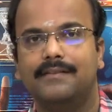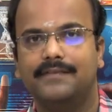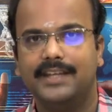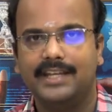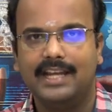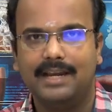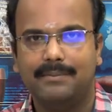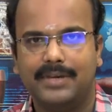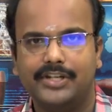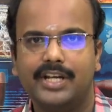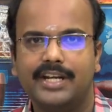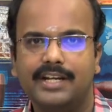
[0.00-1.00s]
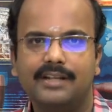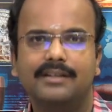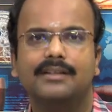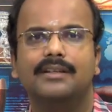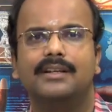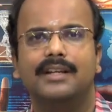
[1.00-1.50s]
we can measure in
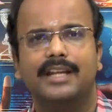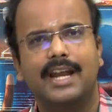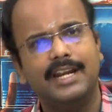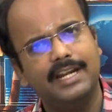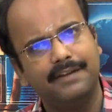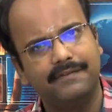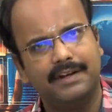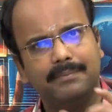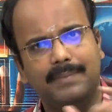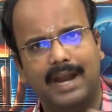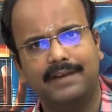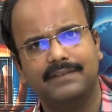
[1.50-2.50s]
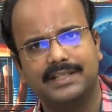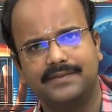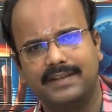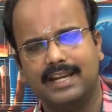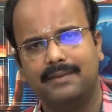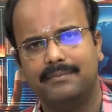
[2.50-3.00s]
any different bandwidths
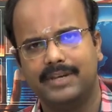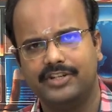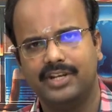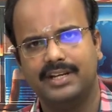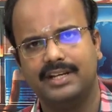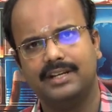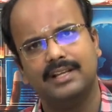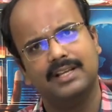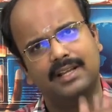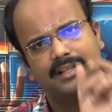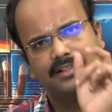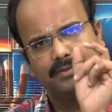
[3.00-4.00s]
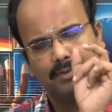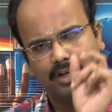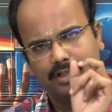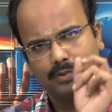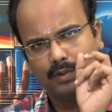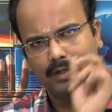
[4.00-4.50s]
we can measure in
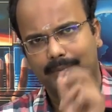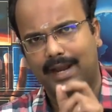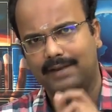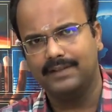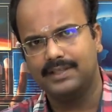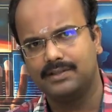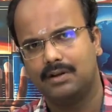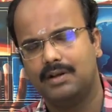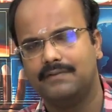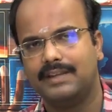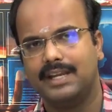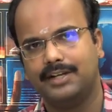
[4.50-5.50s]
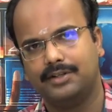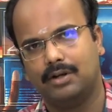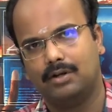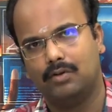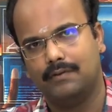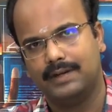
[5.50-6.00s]
small small bandwidths or we can
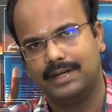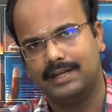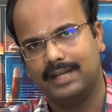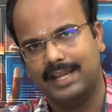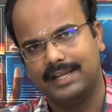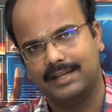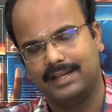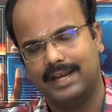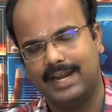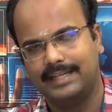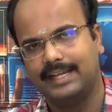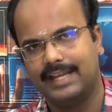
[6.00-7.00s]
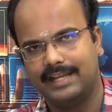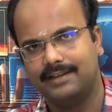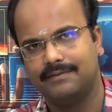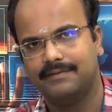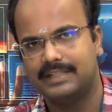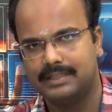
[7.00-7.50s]
talk over in like
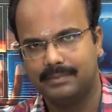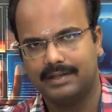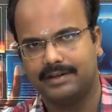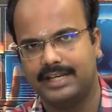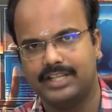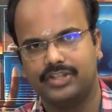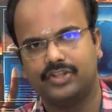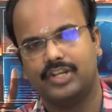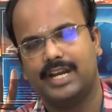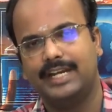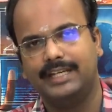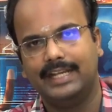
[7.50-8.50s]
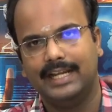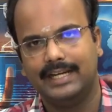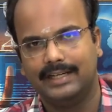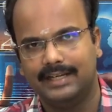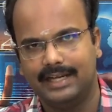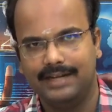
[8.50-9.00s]
entire visible range entire
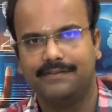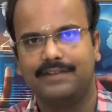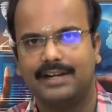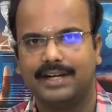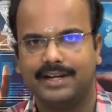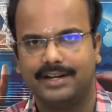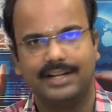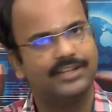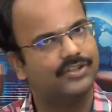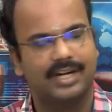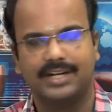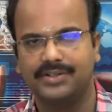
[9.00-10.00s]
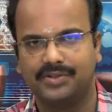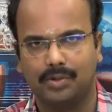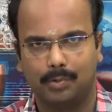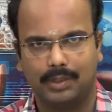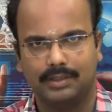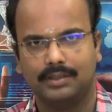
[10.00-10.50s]
infrared range and
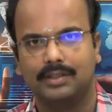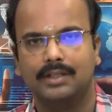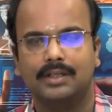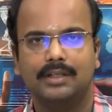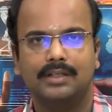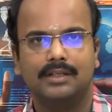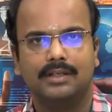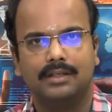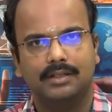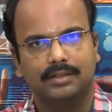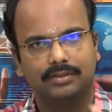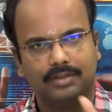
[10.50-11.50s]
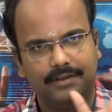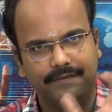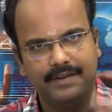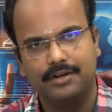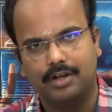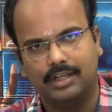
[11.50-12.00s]
so on. So,
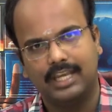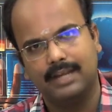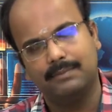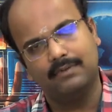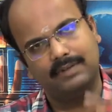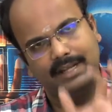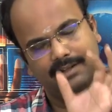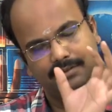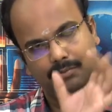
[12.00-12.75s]
if you are talking about like